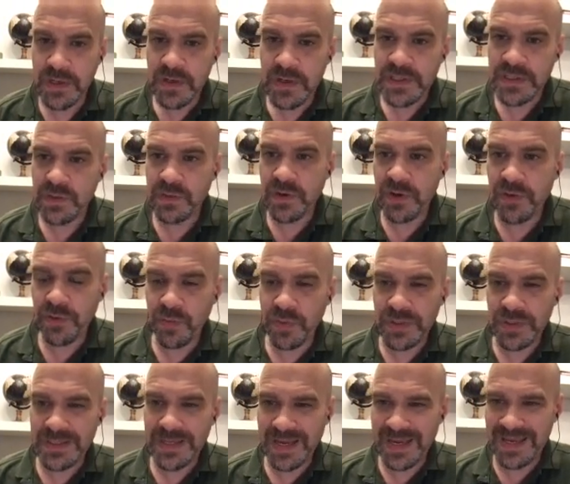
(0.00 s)
So in other
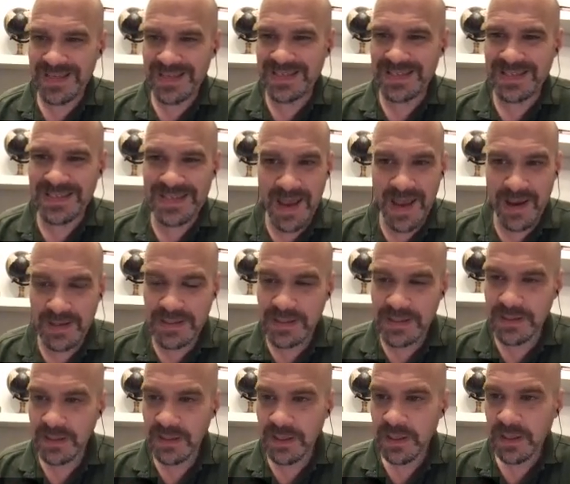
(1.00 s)
words, it can detect
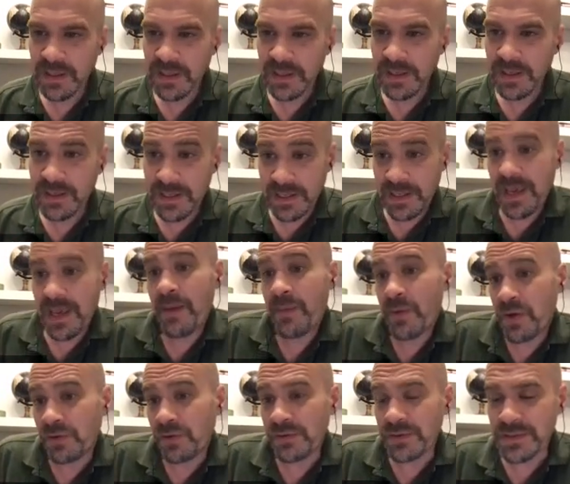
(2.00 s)

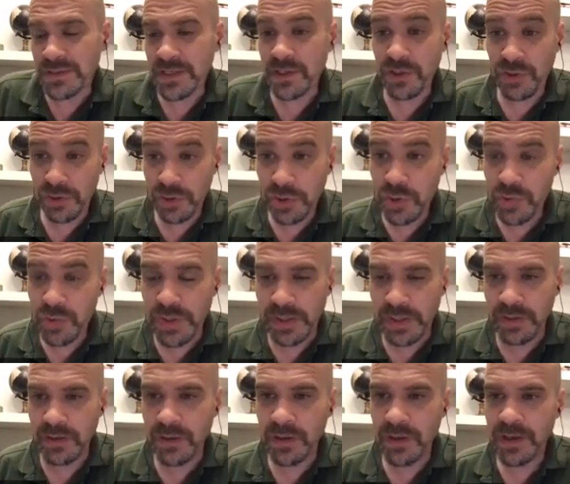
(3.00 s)
chemicals,
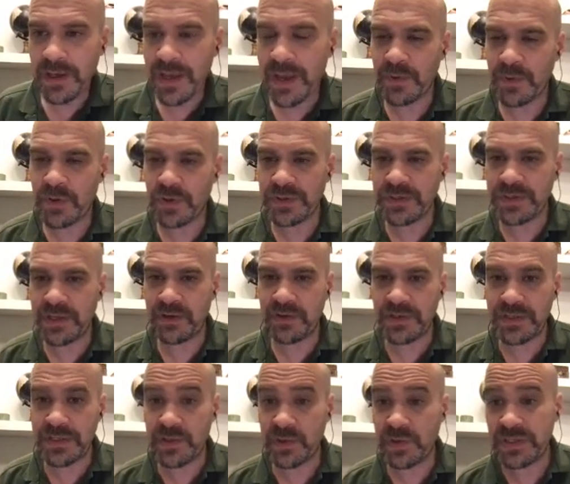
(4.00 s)
including chemicals that are
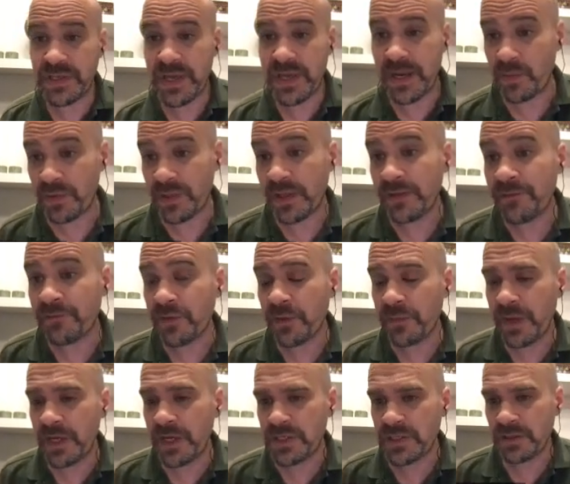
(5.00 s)
associated with
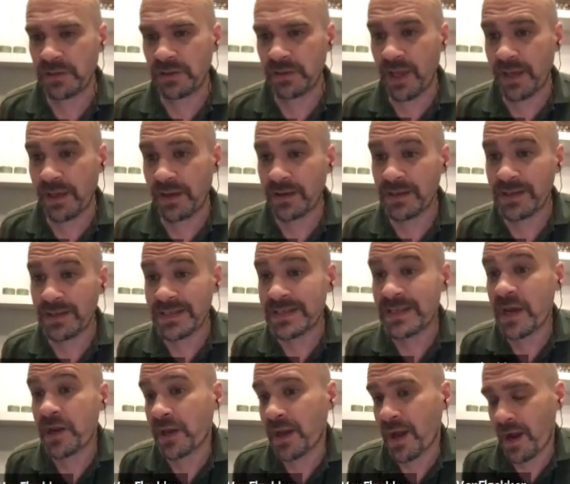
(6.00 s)
inflammation, like
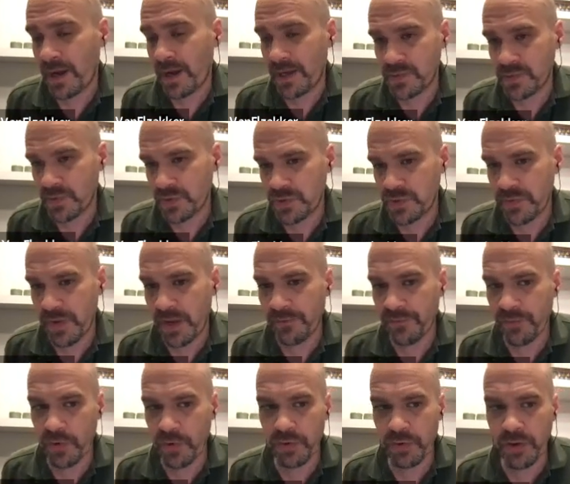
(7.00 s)
cytokines, which you may have
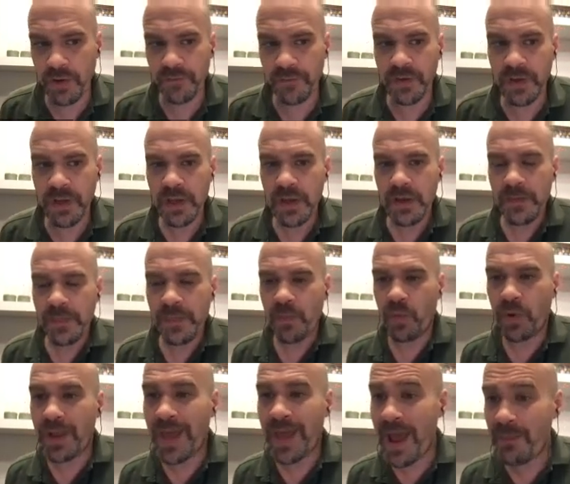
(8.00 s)
heard of.
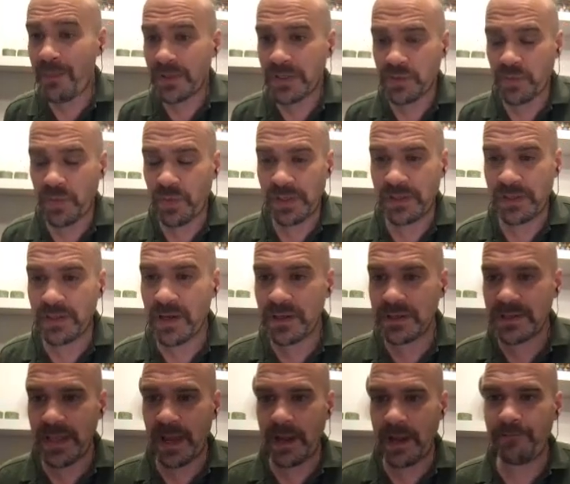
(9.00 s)
What happens when it
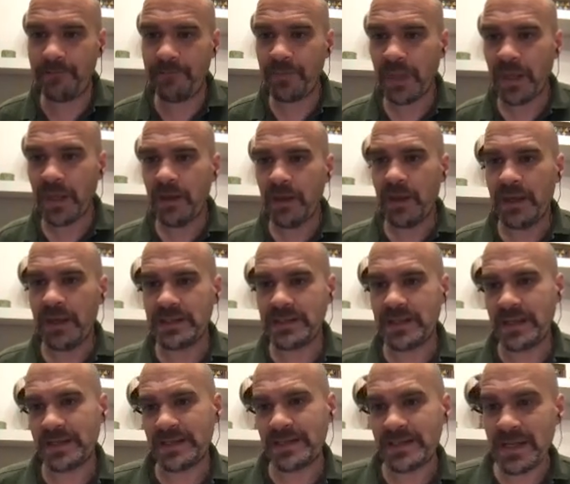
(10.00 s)
does that is
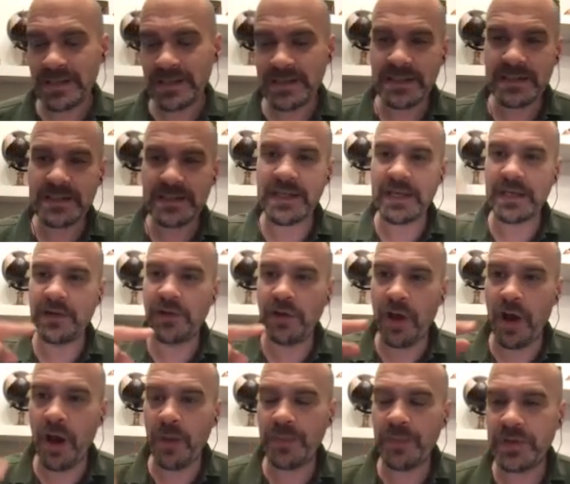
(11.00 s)
that it sends a signal
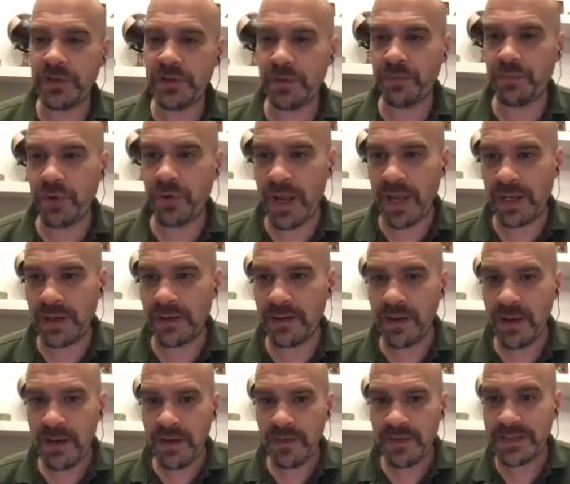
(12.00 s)
up to the brain
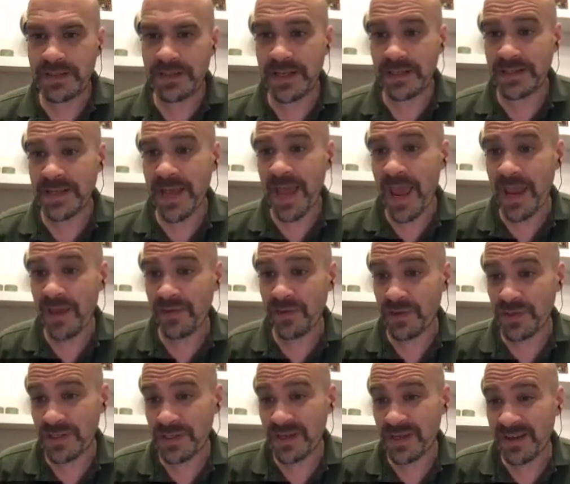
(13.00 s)
that says, hey,
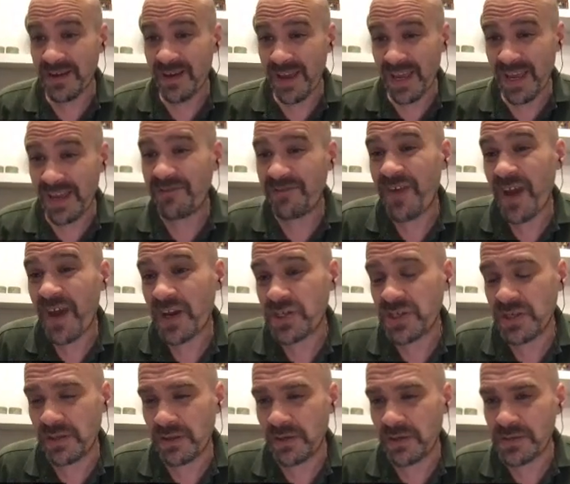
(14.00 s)
there's
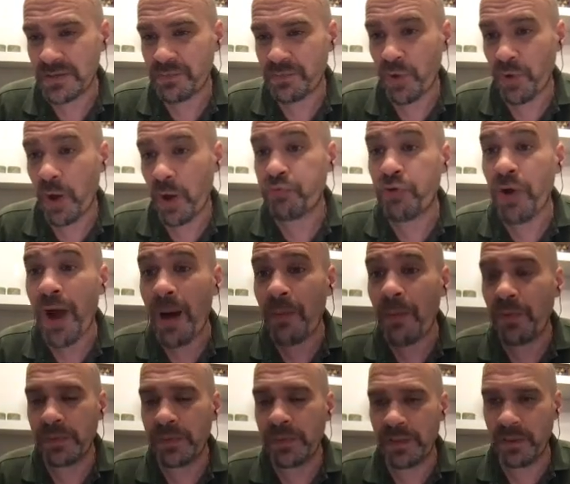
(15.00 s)
infection, there's a
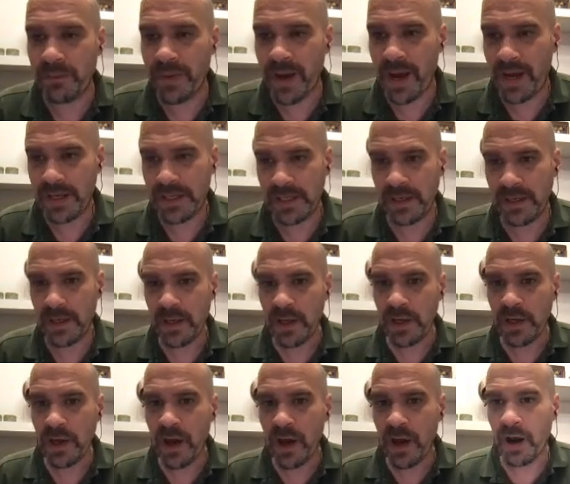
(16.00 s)
problem in the body,
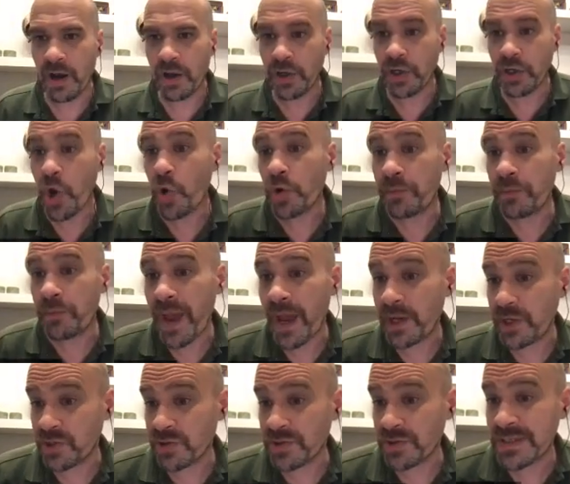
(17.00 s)
go to
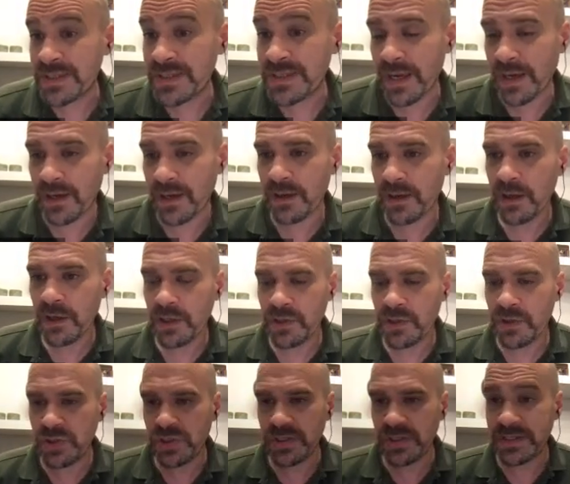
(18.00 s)
bed, you're sick.
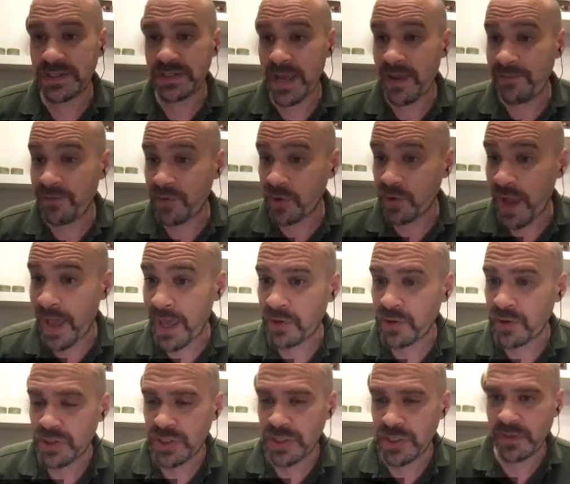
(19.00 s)
You should save your
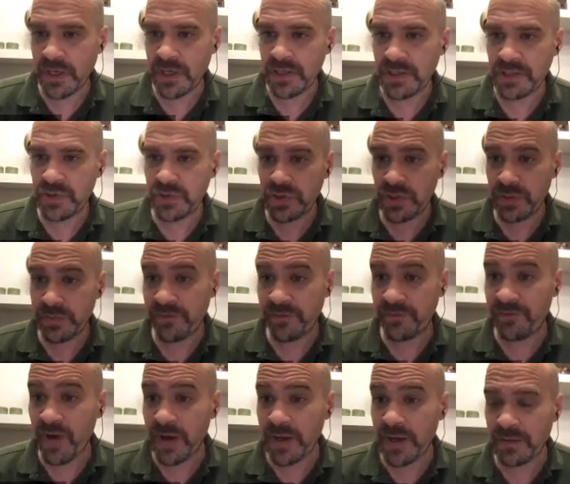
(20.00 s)
energy because you should be
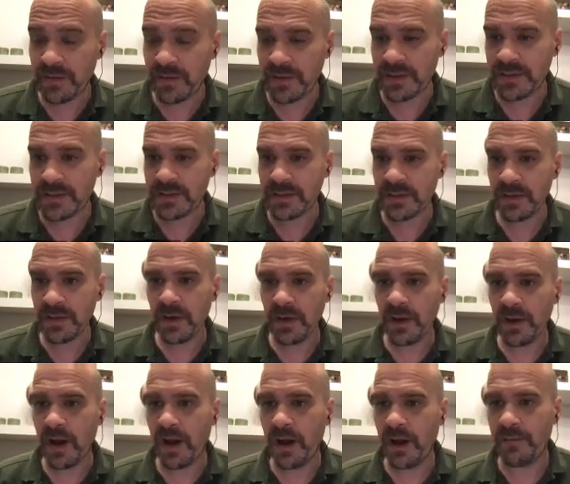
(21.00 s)
fighting this,
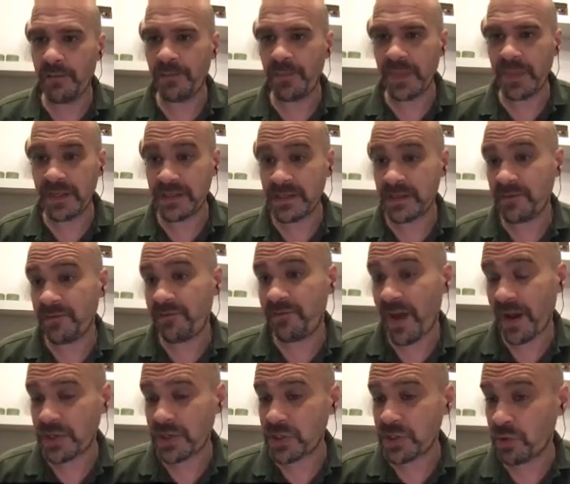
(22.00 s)
this
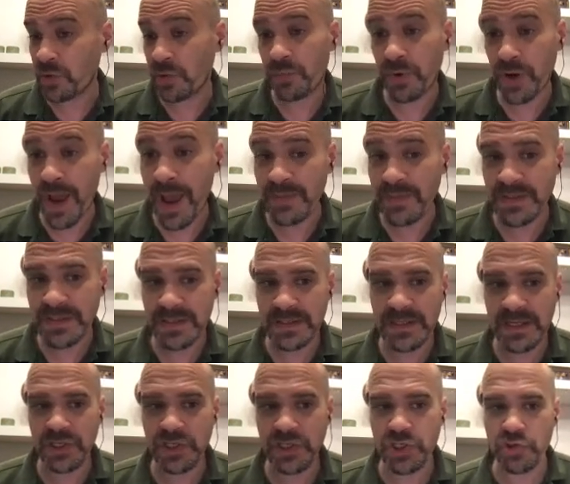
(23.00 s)
infection or perhaps this
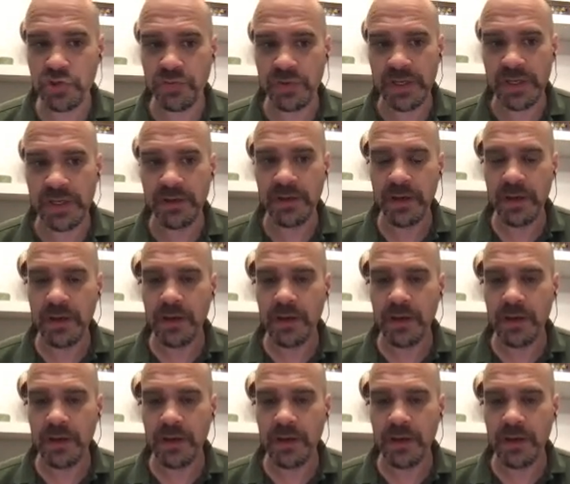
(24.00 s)
injury.